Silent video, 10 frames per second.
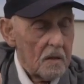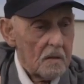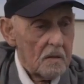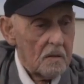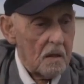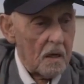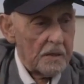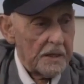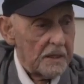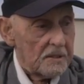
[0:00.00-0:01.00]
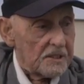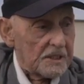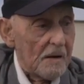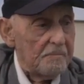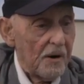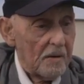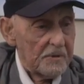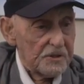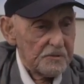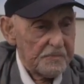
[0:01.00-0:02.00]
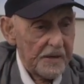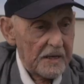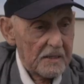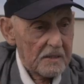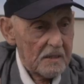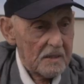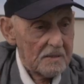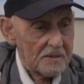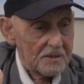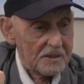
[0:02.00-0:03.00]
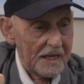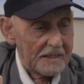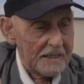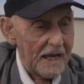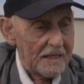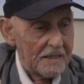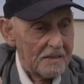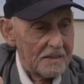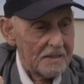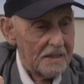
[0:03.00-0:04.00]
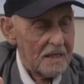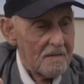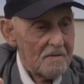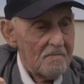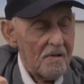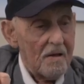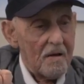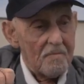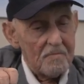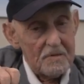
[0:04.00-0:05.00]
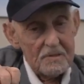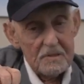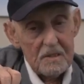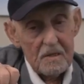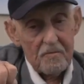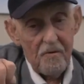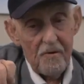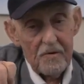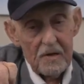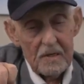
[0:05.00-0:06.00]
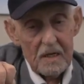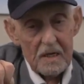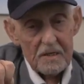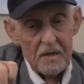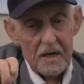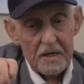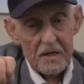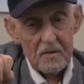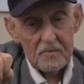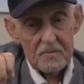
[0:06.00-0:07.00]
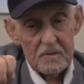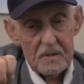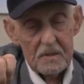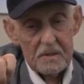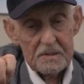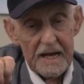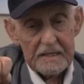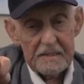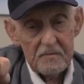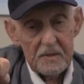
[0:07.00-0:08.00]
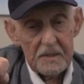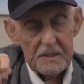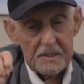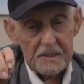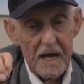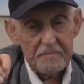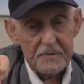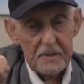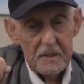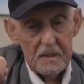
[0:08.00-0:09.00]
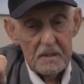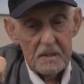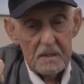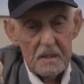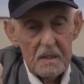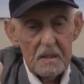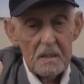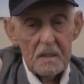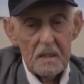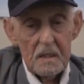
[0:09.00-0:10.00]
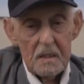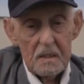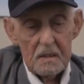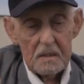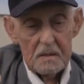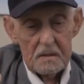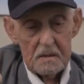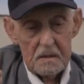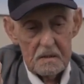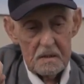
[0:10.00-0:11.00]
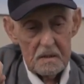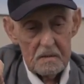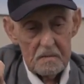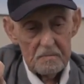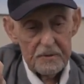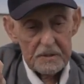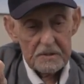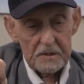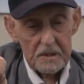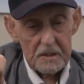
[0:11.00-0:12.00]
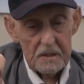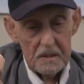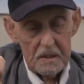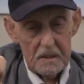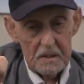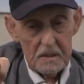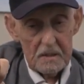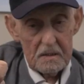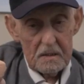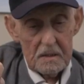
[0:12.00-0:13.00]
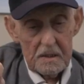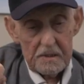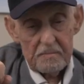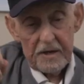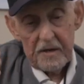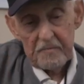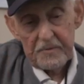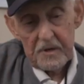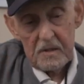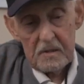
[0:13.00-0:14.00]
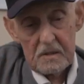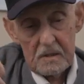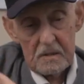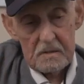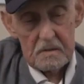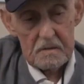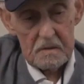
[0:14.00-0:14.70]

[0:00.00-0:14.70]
oh, they didn't stop bombing Japan uh, just like that, you know. yeah. Yeah, but uh, I don't know. I don't know uh, exactly when they stopped, uh, but uh, it may have been uh,